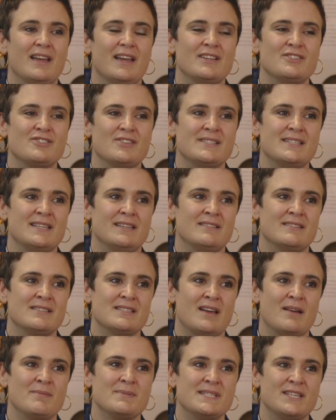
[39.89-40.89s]
addressing the
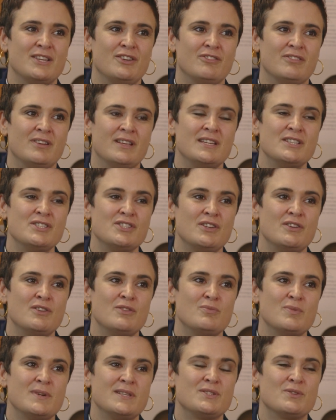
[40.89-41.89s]
cyber security
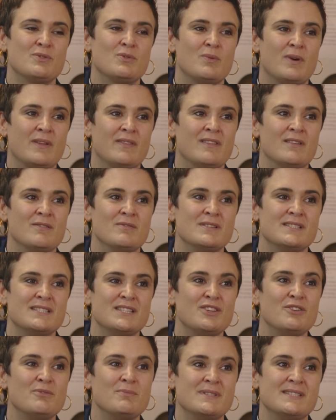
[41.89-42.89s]
issue we took one that
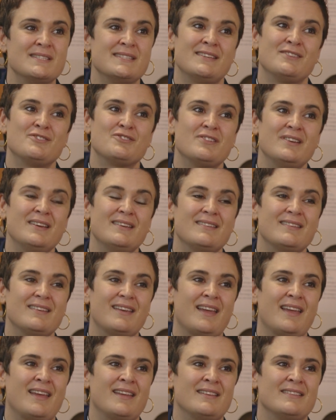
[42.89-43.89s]
was human centric
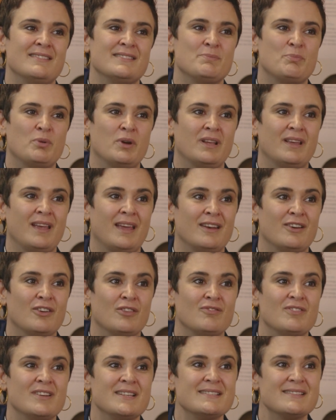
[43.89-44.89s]
and predicated
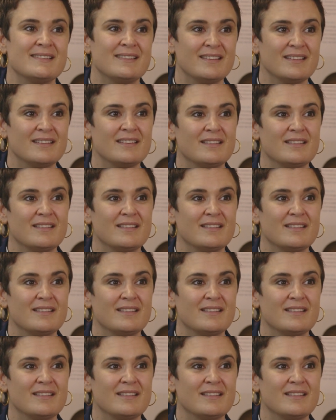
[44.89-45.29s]
on risk.